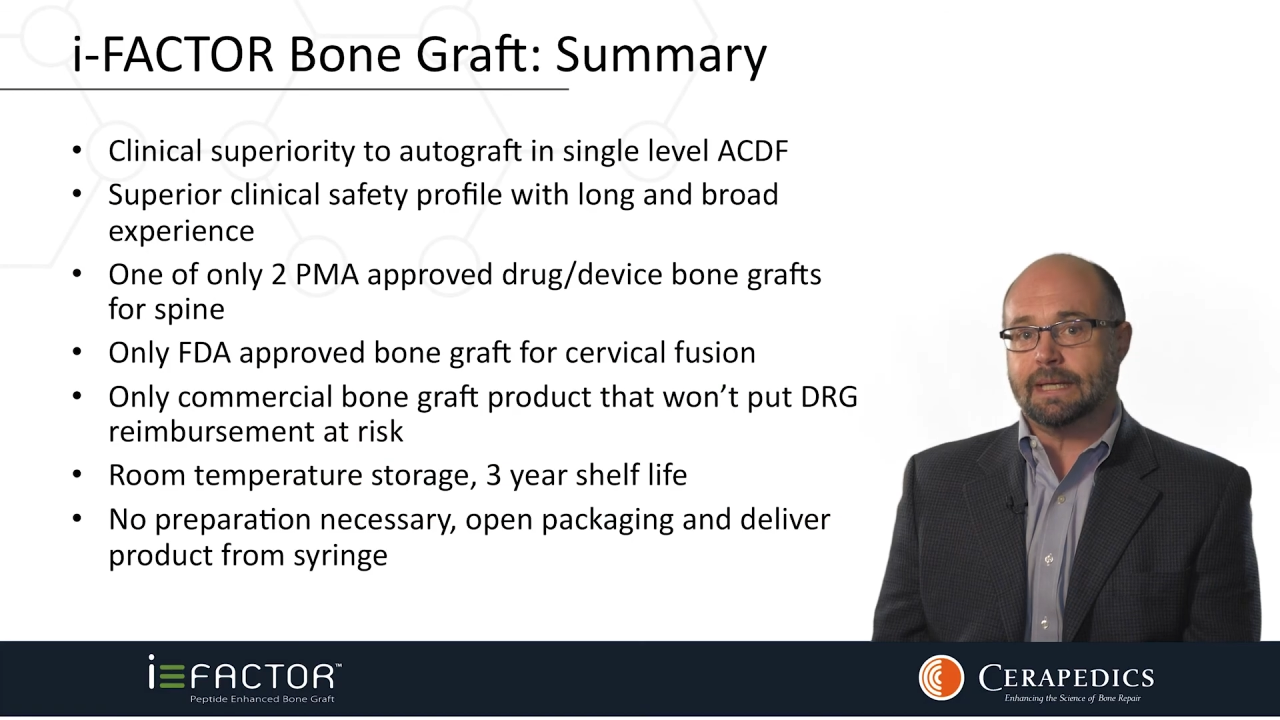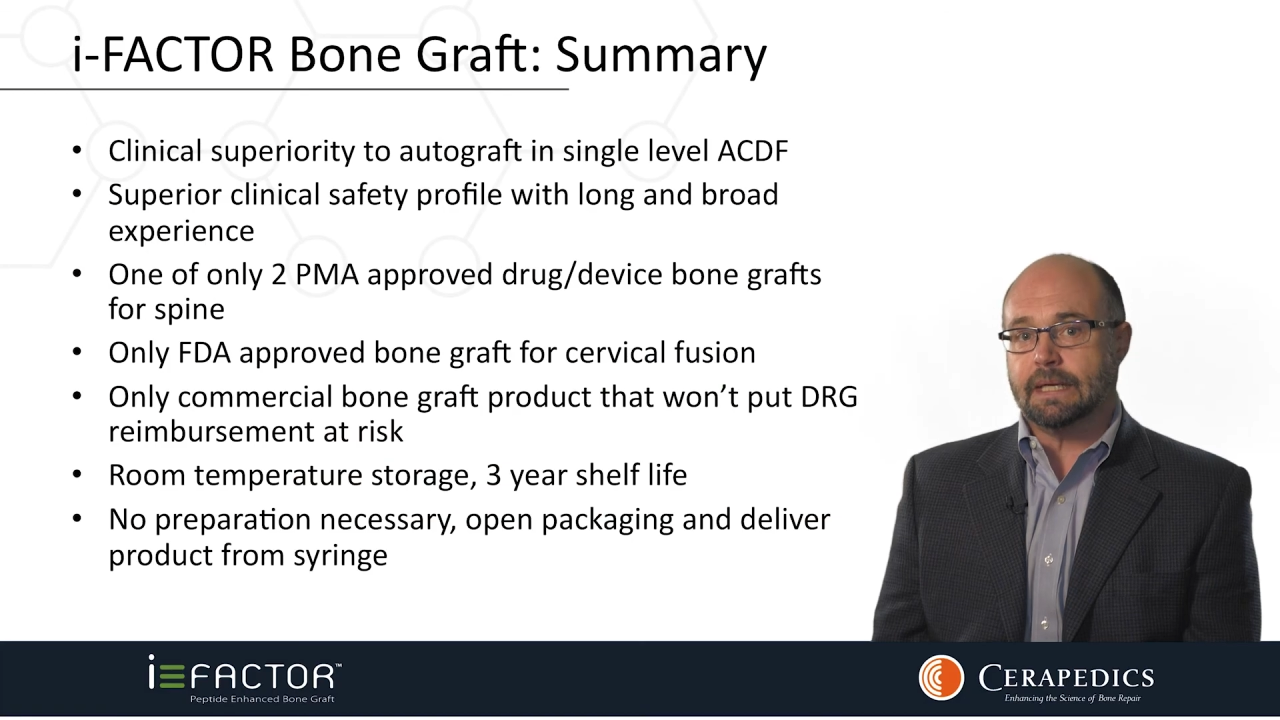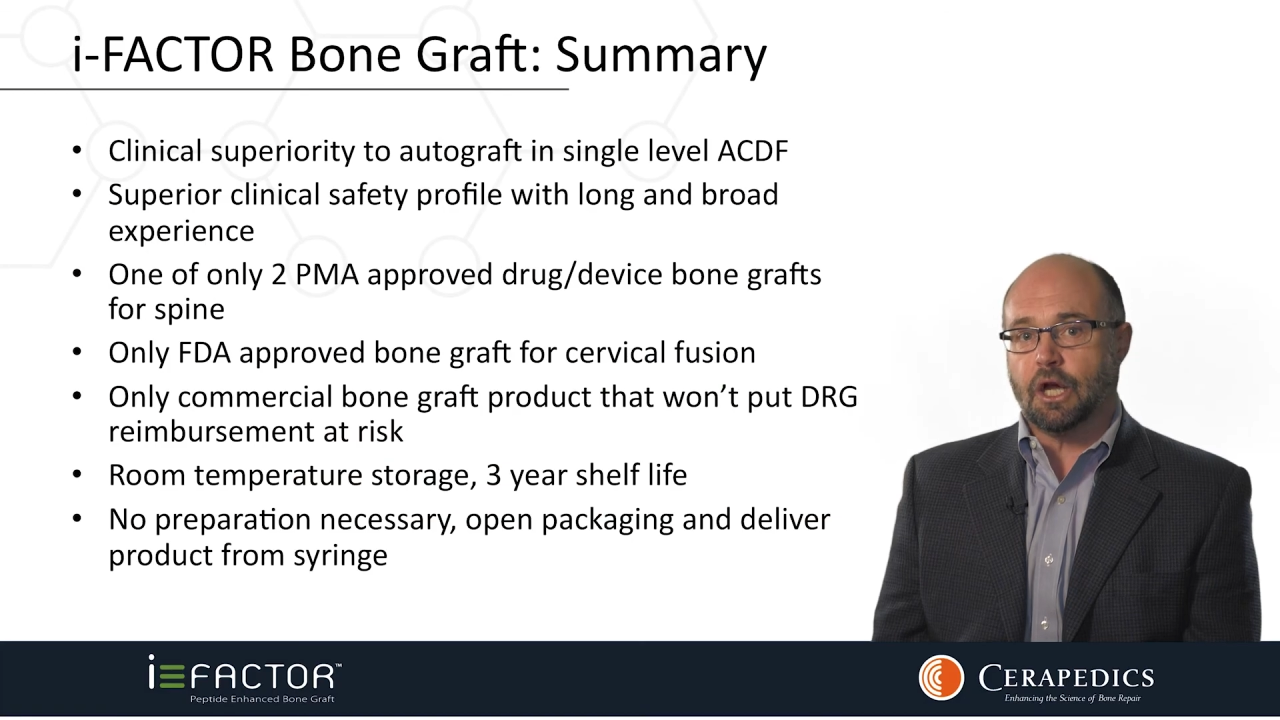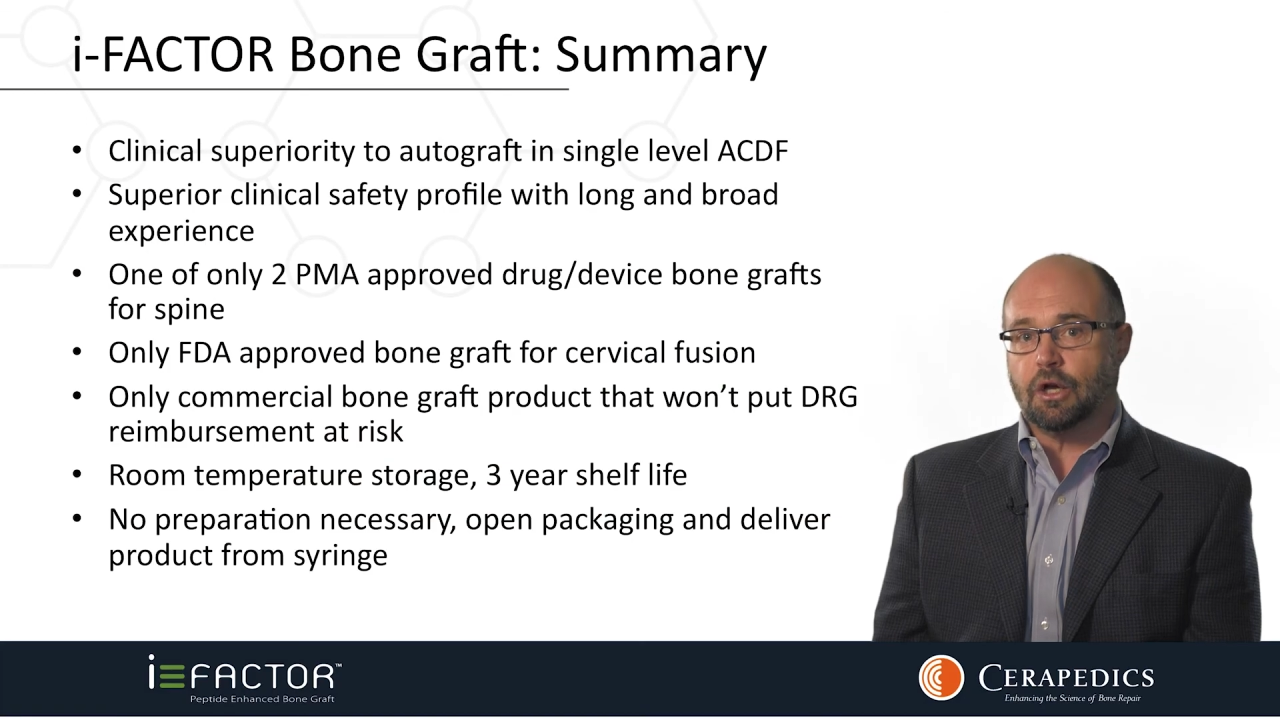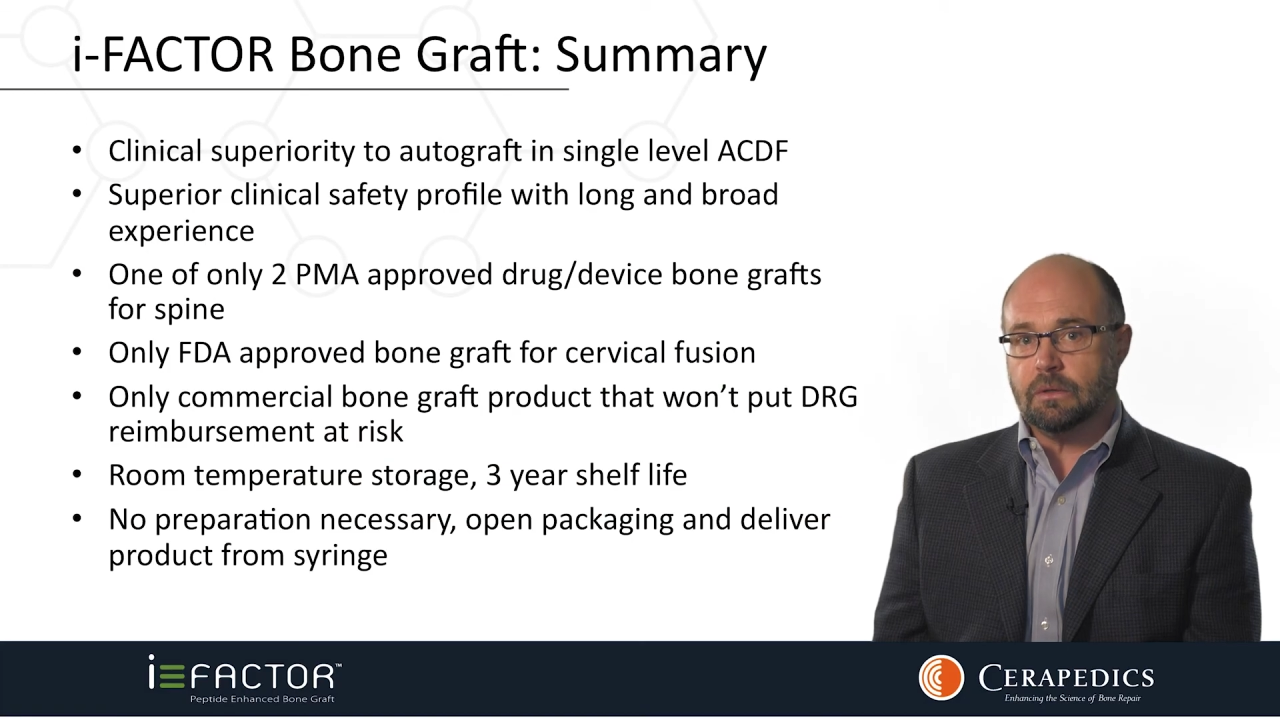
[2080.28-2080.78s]
like
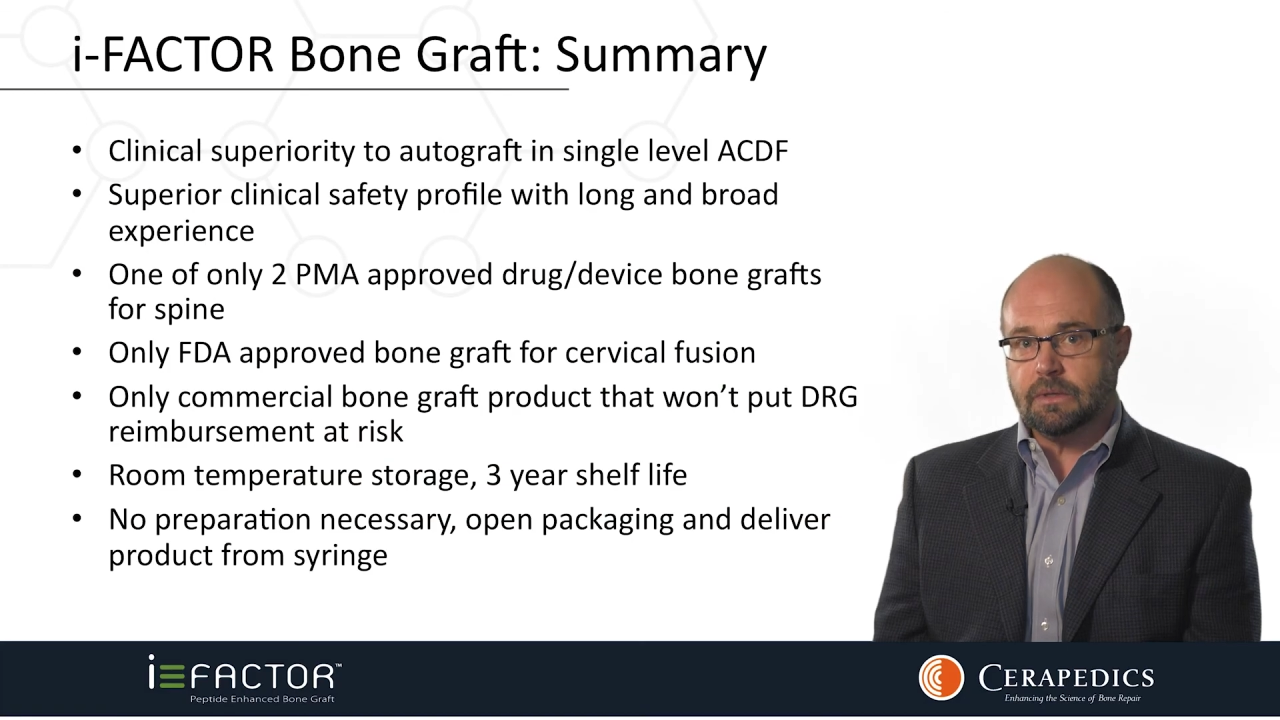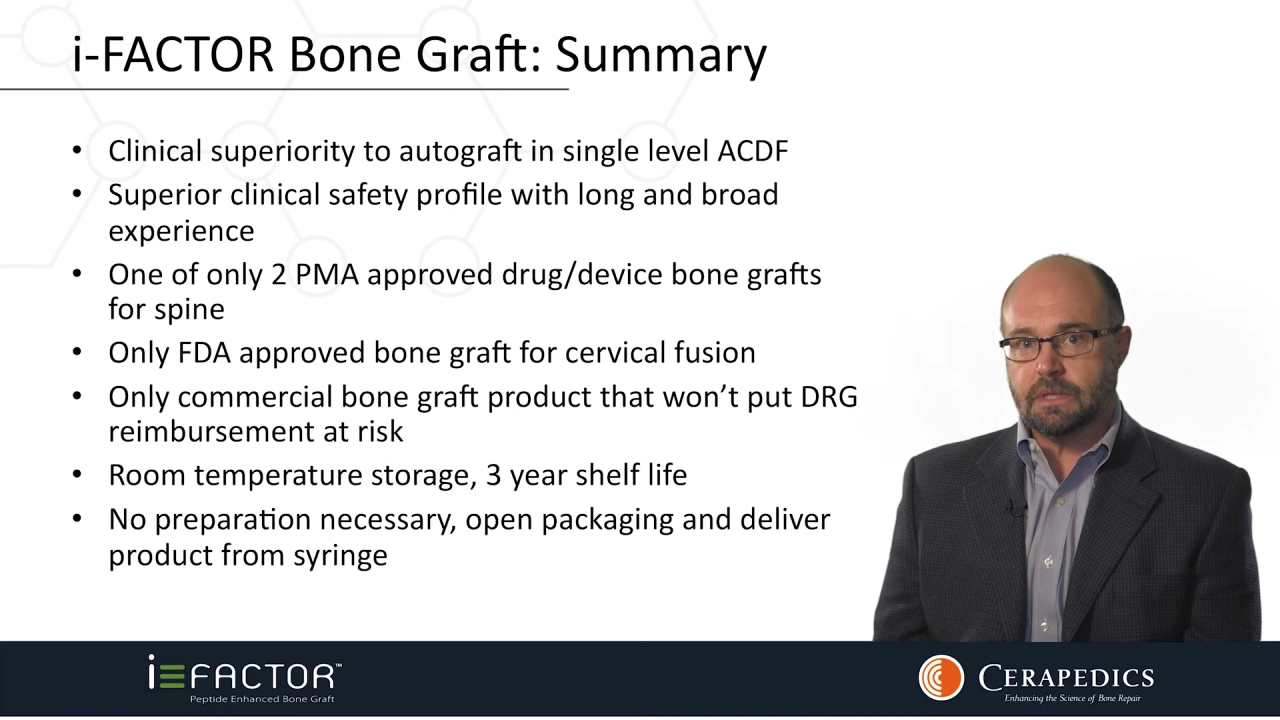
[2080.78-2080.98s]
to conclude the